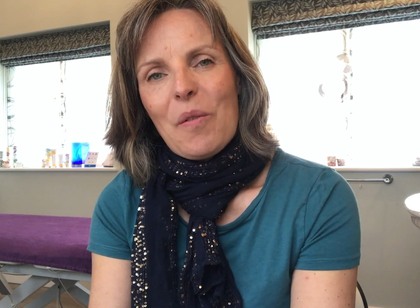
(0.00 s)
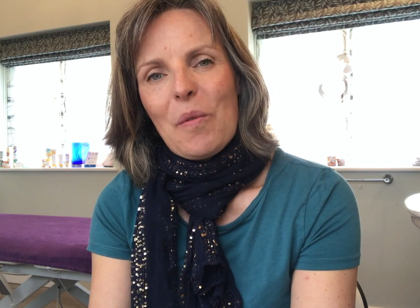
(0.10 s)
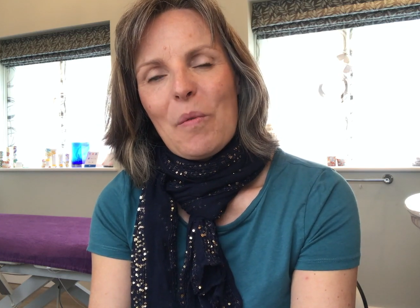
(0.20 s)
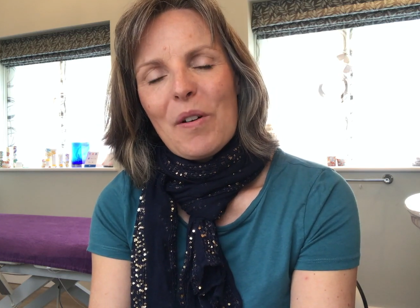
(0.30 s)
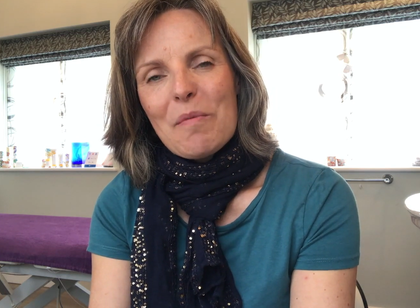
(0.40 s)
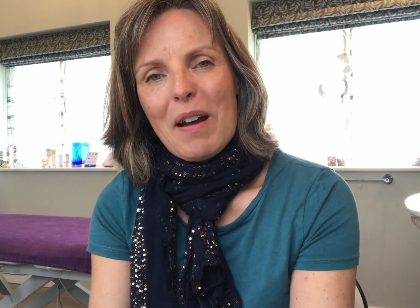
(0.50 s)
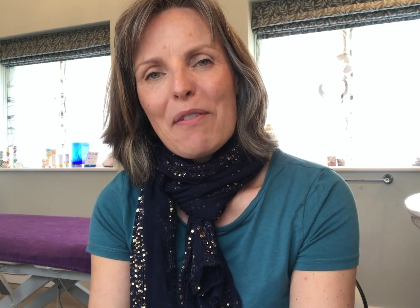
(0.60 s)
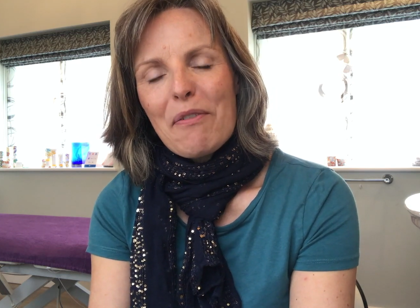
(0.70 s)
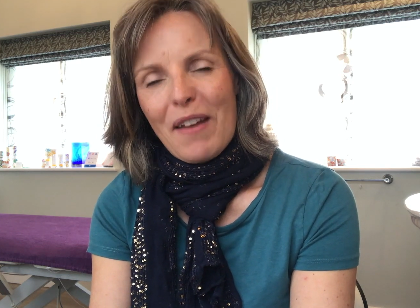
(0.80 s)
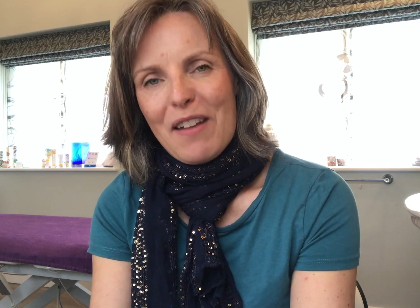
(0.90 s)
one of my
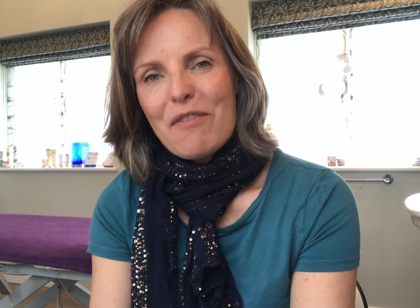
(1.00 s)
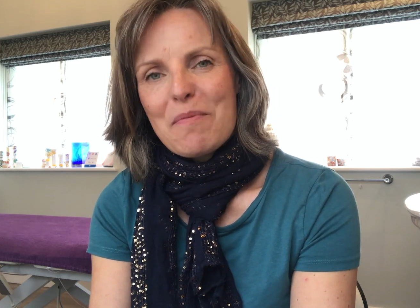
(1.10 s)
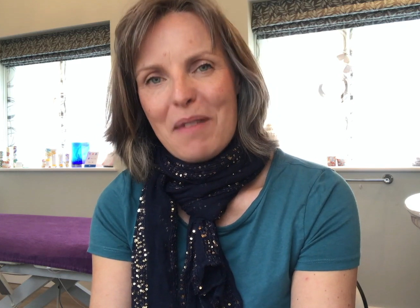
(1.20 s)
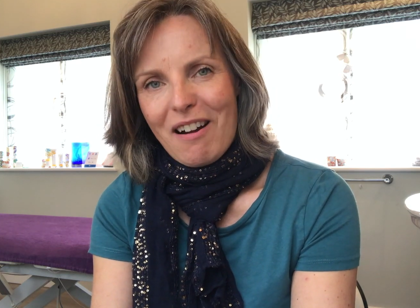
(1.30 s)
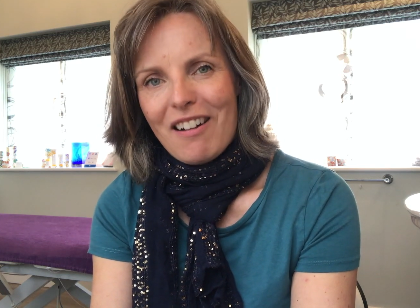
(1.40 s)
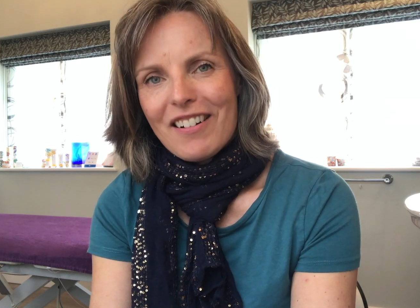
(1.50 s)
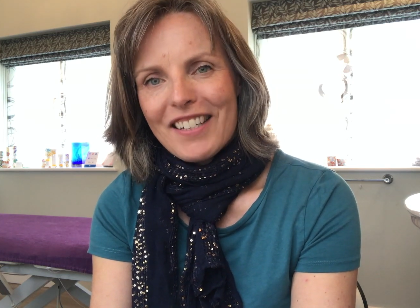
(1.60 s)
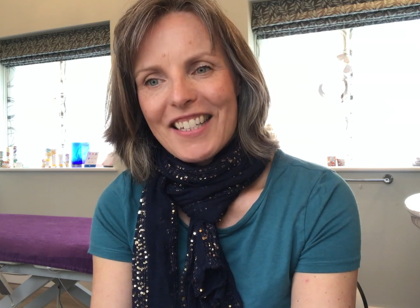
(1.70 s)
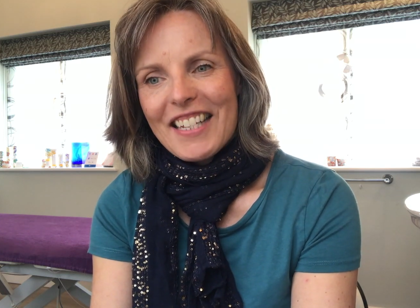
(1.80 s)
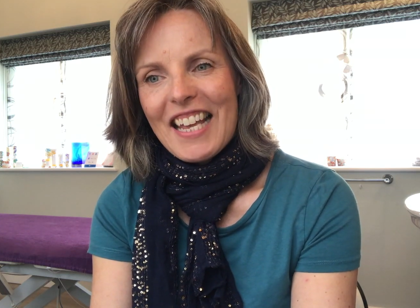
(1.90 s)
favourite
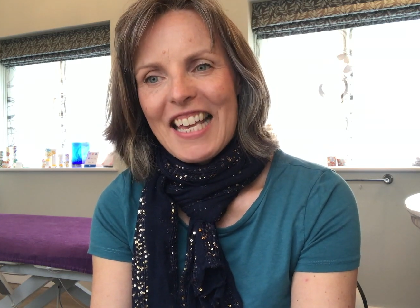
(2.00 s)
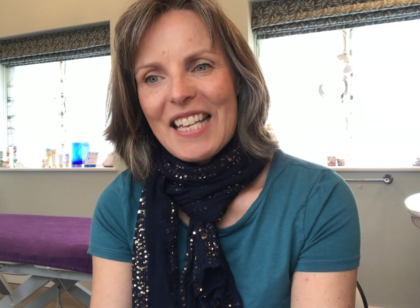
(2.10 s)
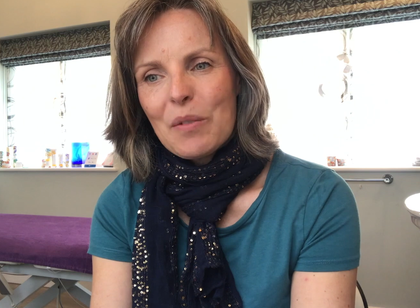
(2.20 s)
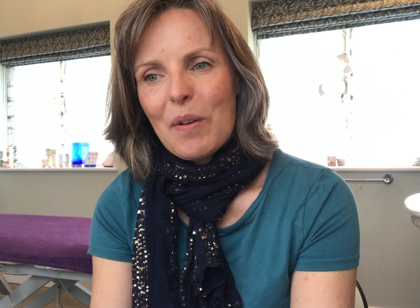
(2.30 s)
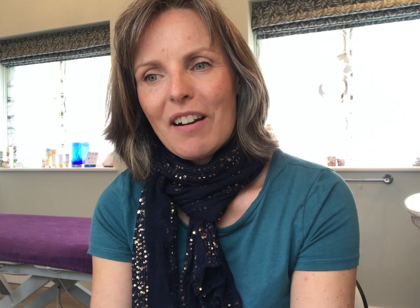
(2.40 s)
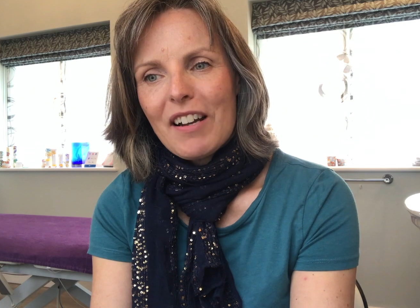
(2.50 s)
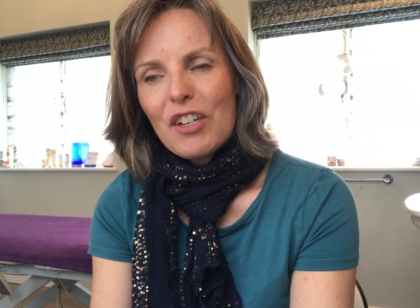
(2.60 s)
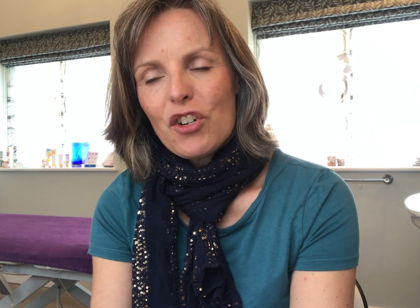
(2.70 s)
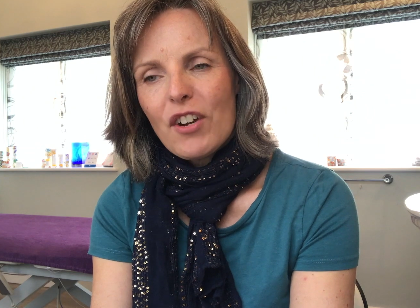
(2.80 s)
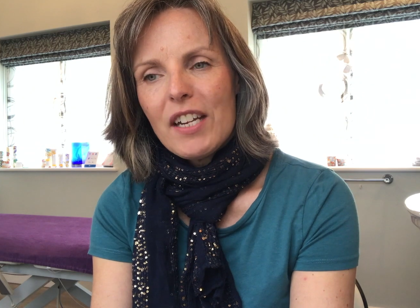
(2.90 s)
parts is when I
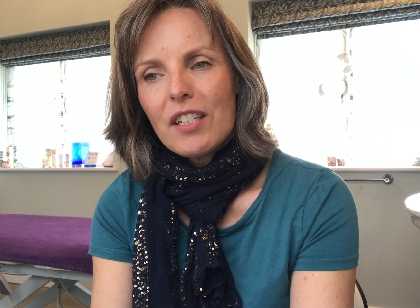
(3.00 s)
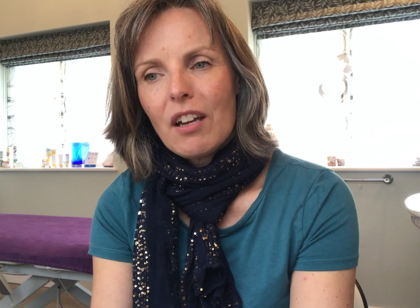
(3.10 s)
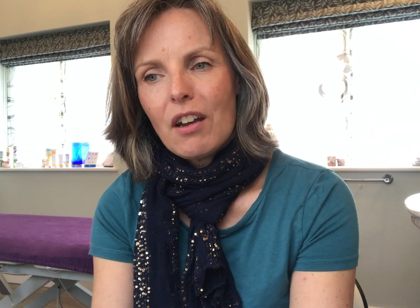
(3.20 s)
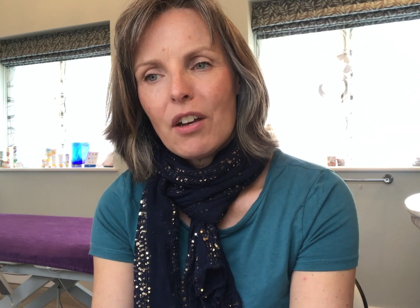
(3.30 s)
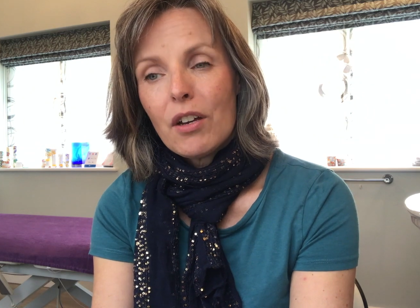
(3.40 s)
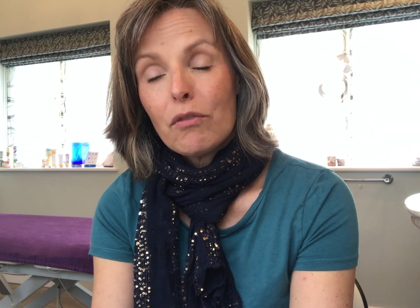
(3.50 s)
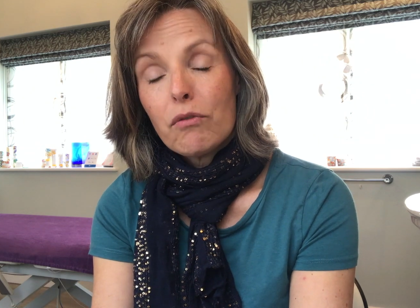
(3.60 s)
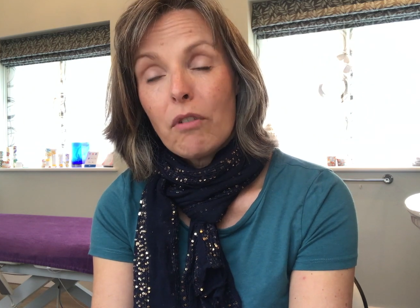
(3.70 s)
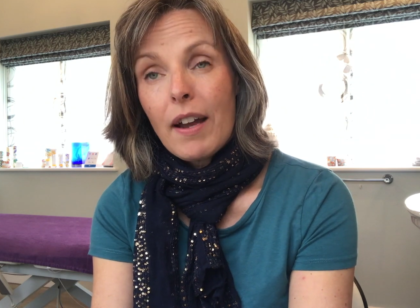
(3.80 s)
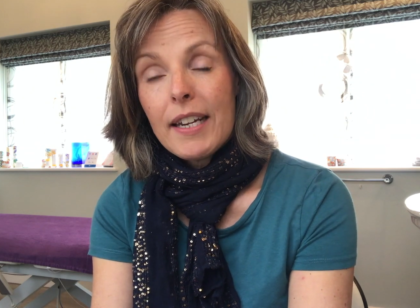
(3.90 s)
treat her
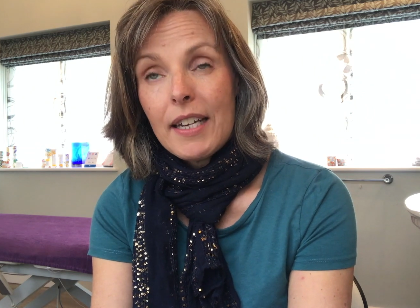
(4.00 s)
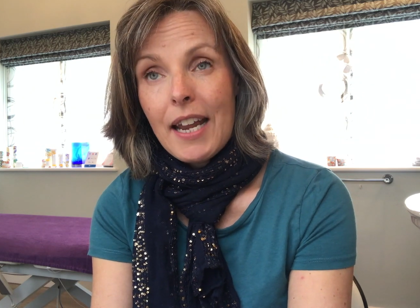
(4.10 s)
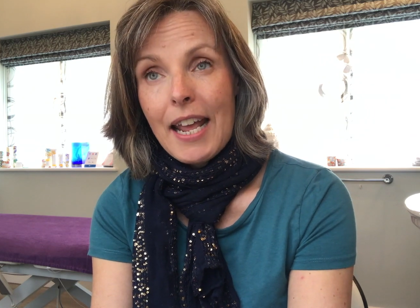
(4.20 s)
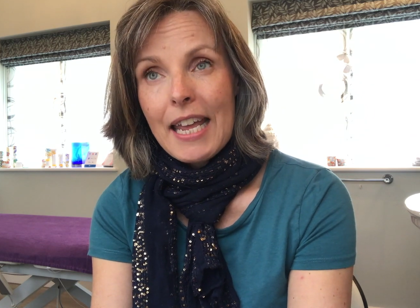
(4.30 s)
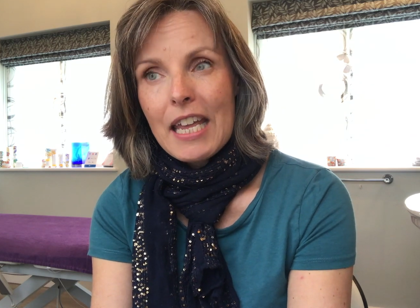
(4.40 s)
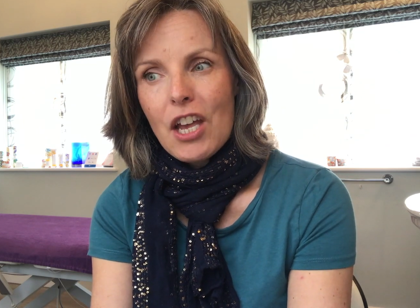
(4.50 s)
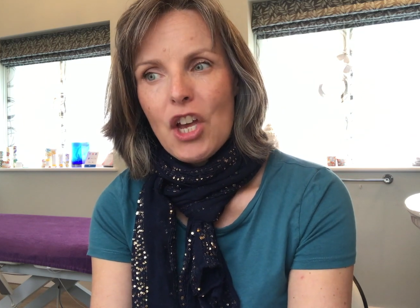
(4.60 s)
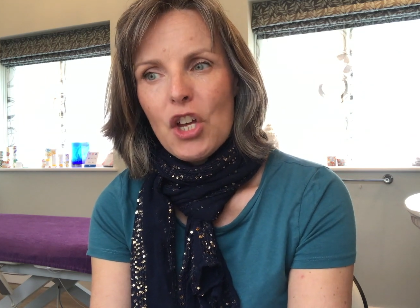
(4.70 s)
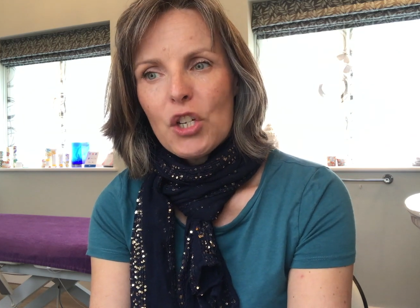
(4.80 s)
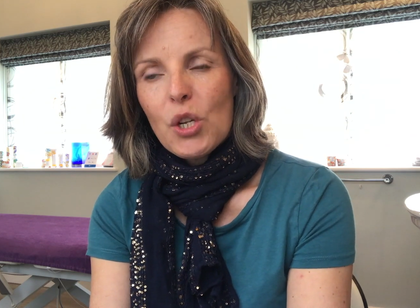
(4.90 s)
right knee
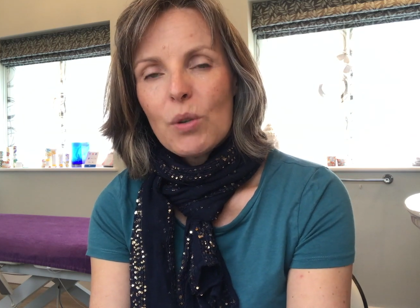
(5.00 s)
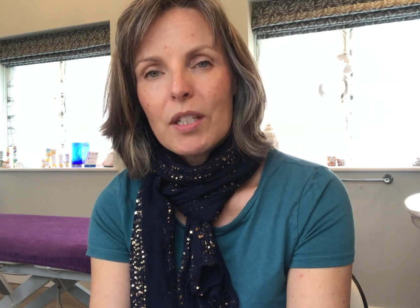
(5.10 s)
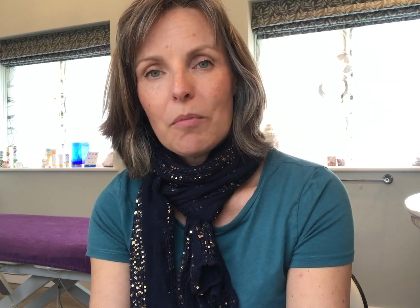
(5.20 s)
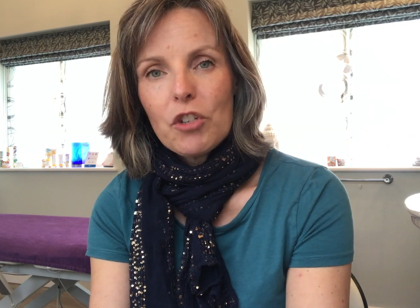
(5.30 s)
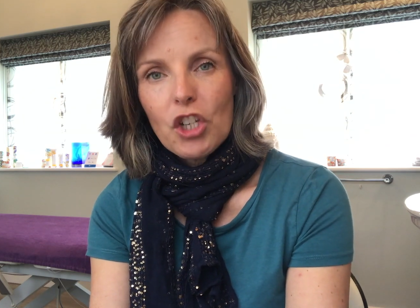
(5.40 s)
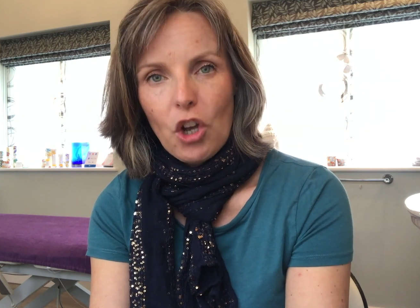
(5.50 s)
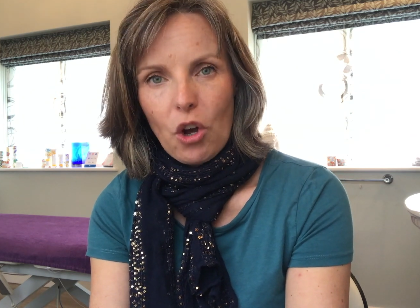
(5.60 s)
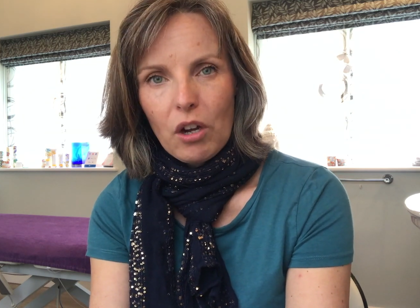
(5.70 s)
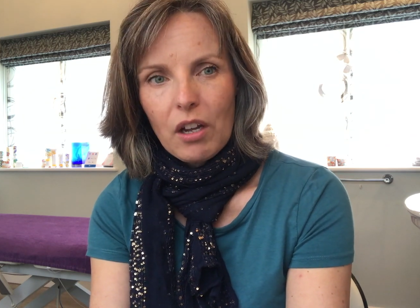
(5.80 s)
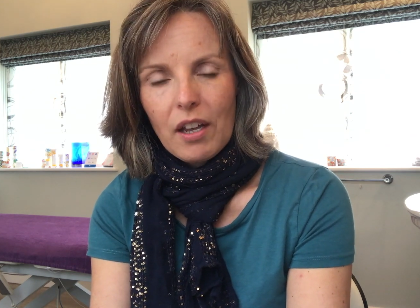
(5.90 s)
to some
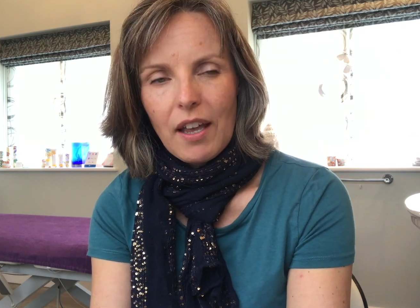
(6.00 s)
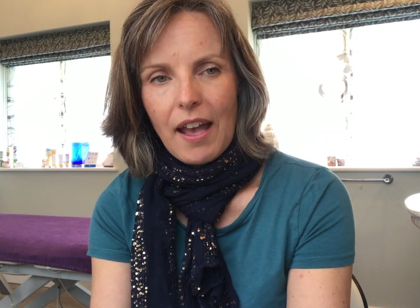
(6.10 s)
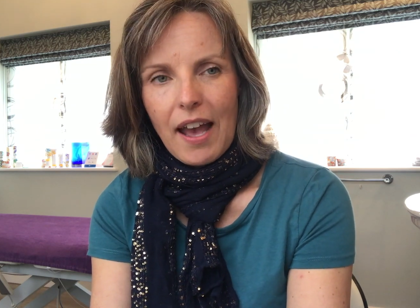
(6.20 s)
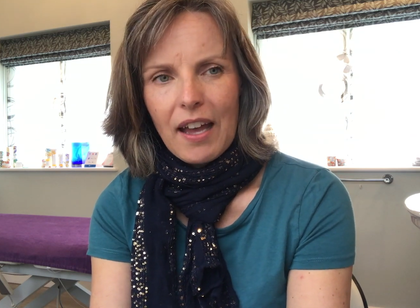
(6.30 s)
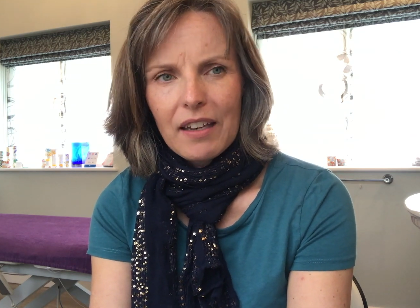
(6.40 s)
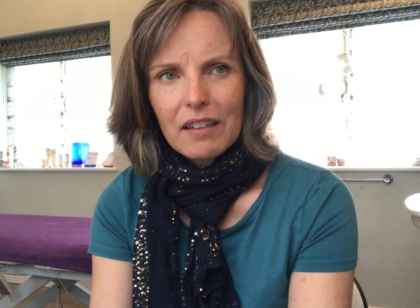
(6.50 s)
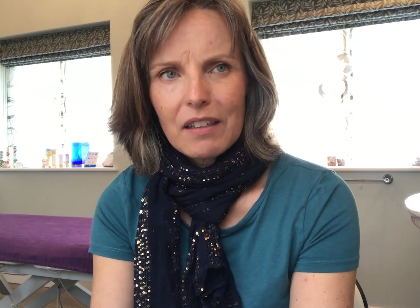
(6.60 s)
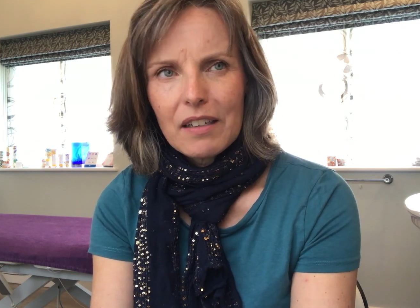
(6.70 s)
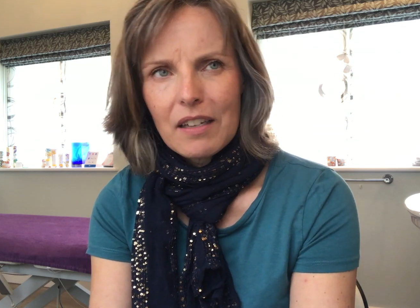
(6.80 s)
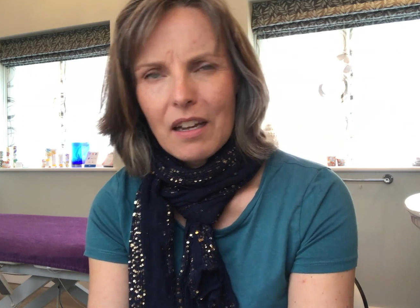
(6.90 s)
Qigong
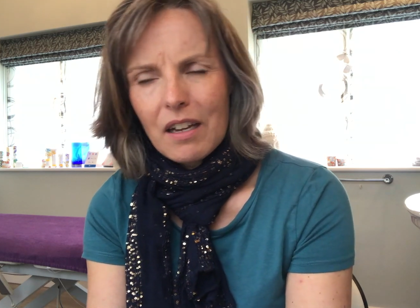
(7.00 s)
and